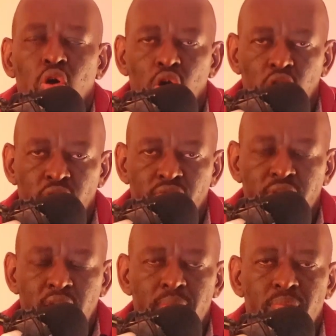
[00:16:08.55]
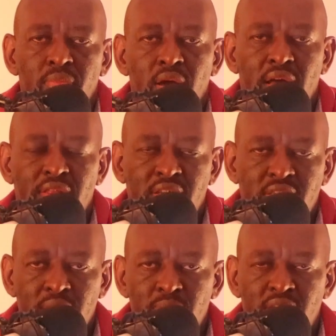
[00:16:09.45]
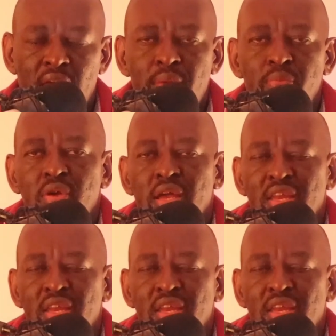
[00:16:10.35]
all of them at the same time,